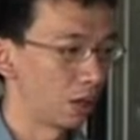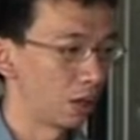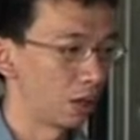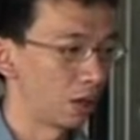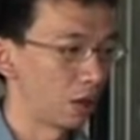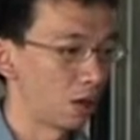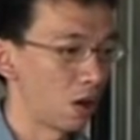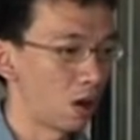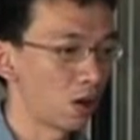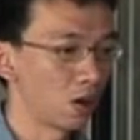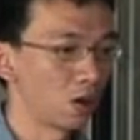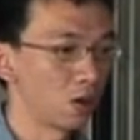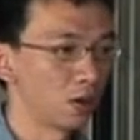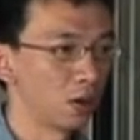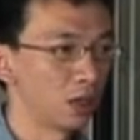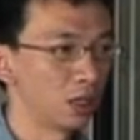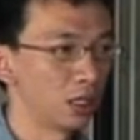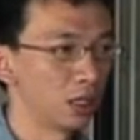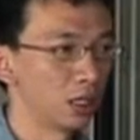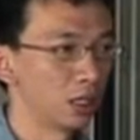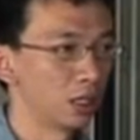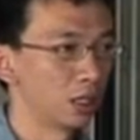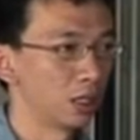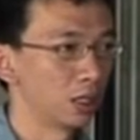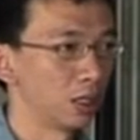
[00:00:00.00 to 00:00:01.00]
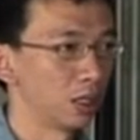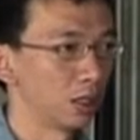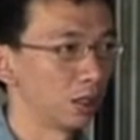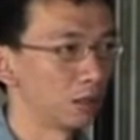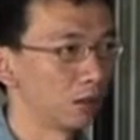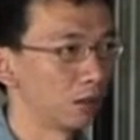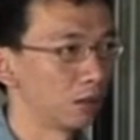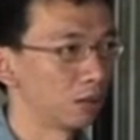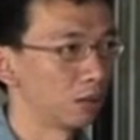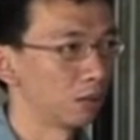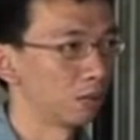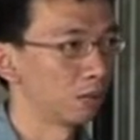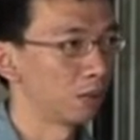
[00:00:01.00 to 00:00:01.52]
not only
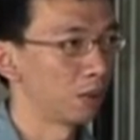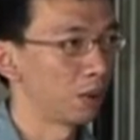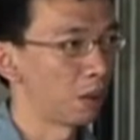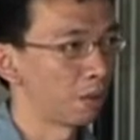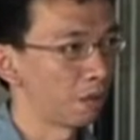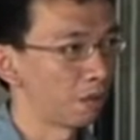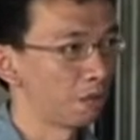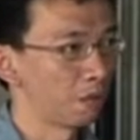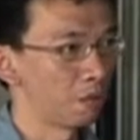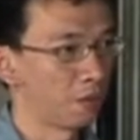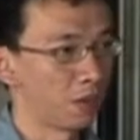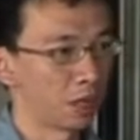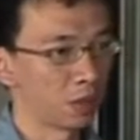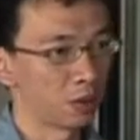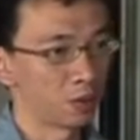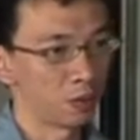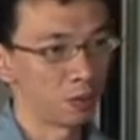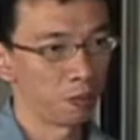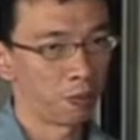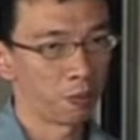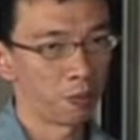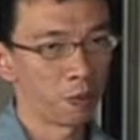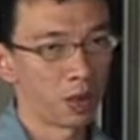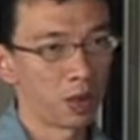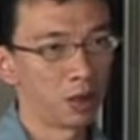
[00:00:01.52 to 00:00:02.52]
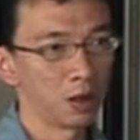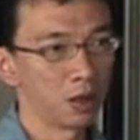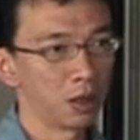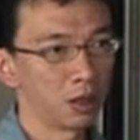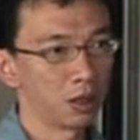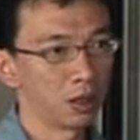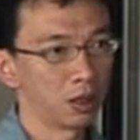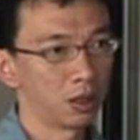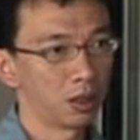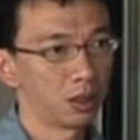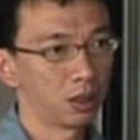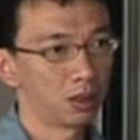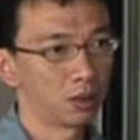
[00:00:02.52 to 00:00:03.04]
when
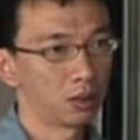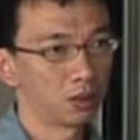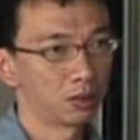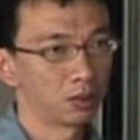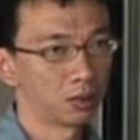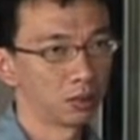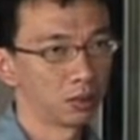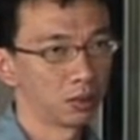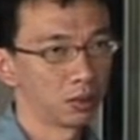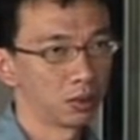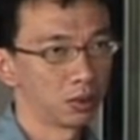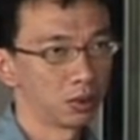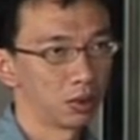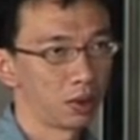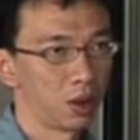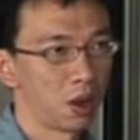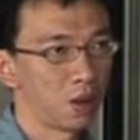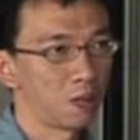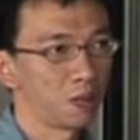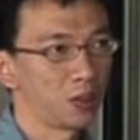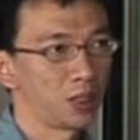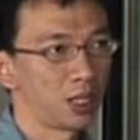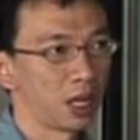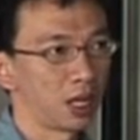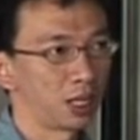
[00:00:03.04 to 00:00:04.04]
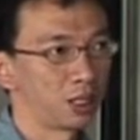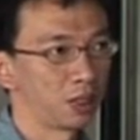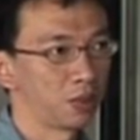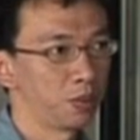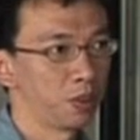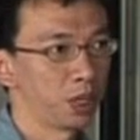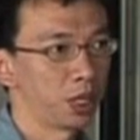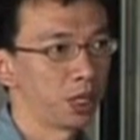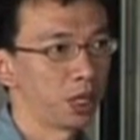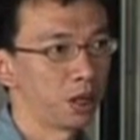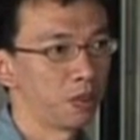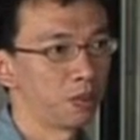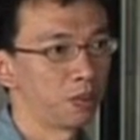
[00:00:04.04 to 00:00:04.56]
the object has
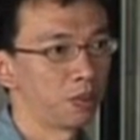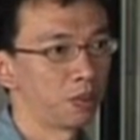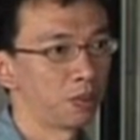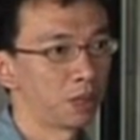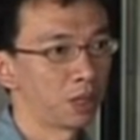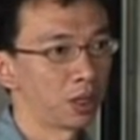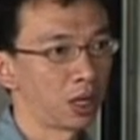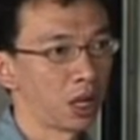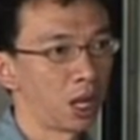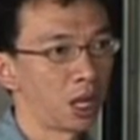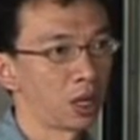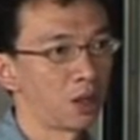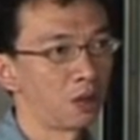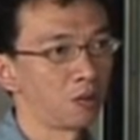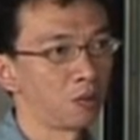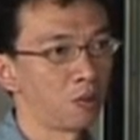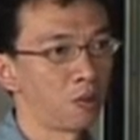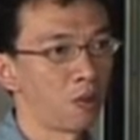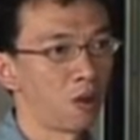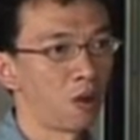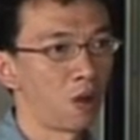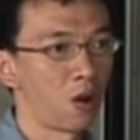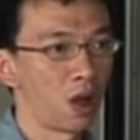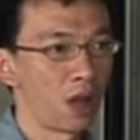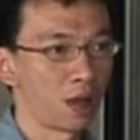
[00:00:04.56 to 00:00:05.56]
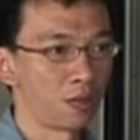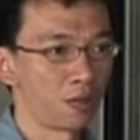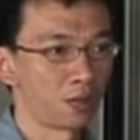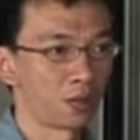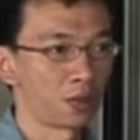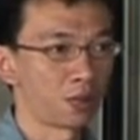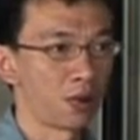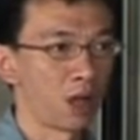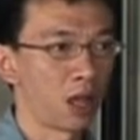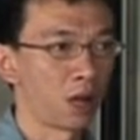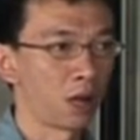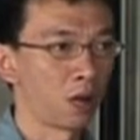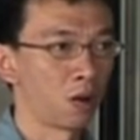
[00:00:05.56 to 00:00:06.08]
become kind of more
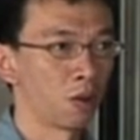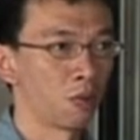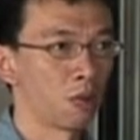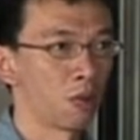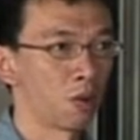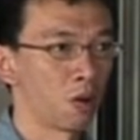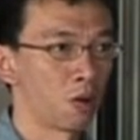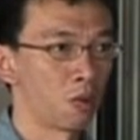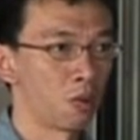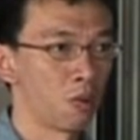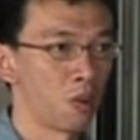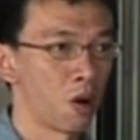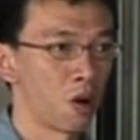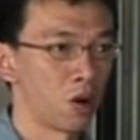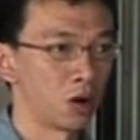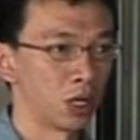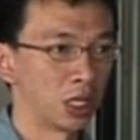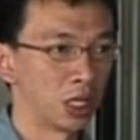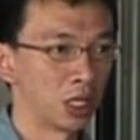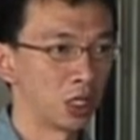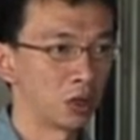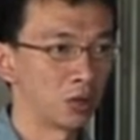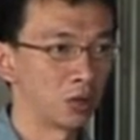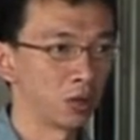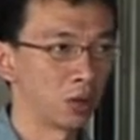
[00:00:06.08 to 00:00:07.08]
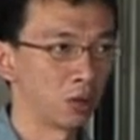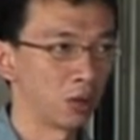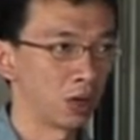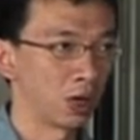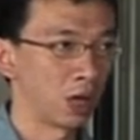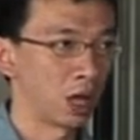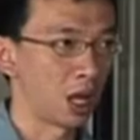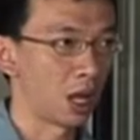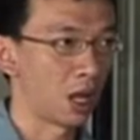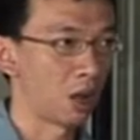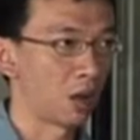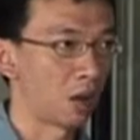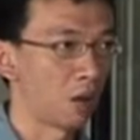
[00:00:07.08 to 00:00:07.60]
abstract or more neutral,
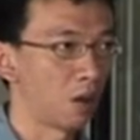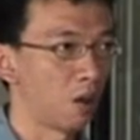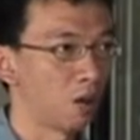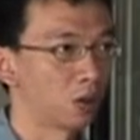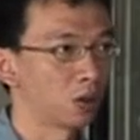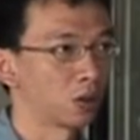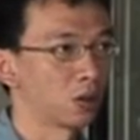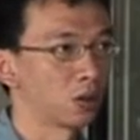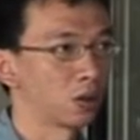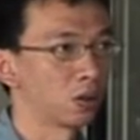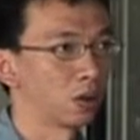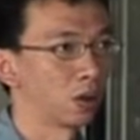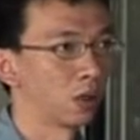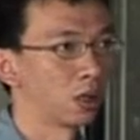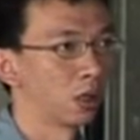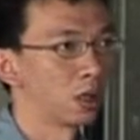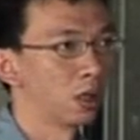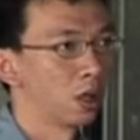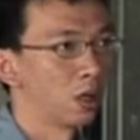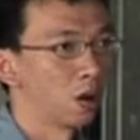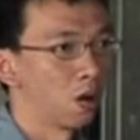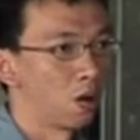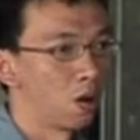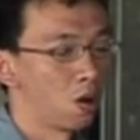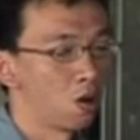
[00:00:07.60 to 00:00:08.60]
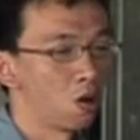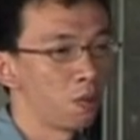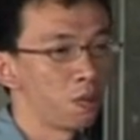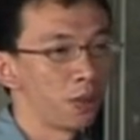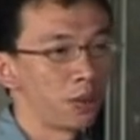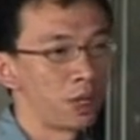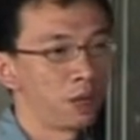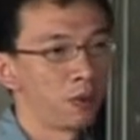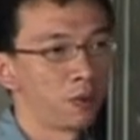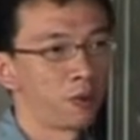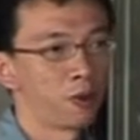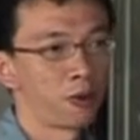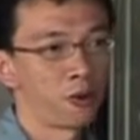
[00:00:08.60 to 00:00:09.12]
they're also
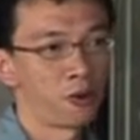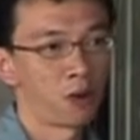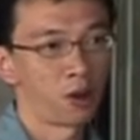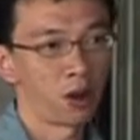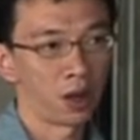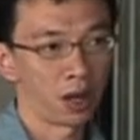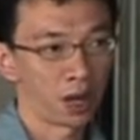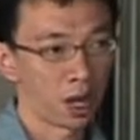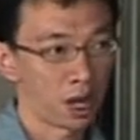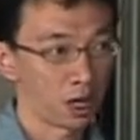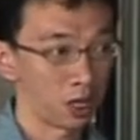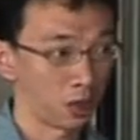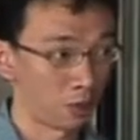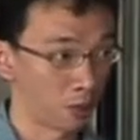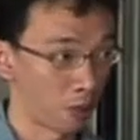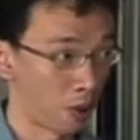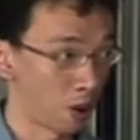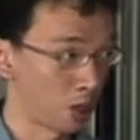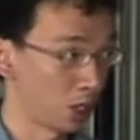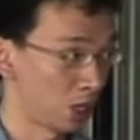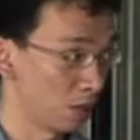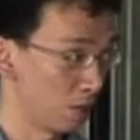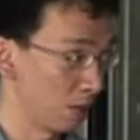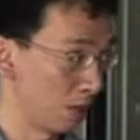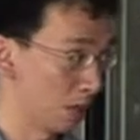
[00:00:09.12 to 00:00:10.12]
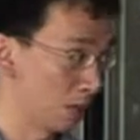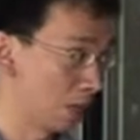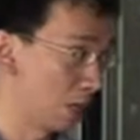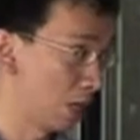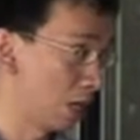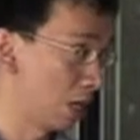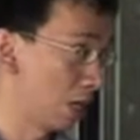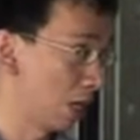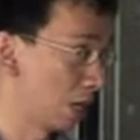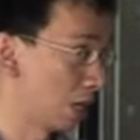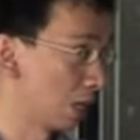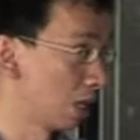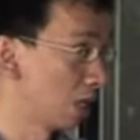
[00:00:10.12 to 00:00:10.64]
open for another
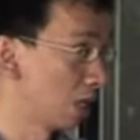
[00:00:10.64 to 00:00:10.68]
possibility.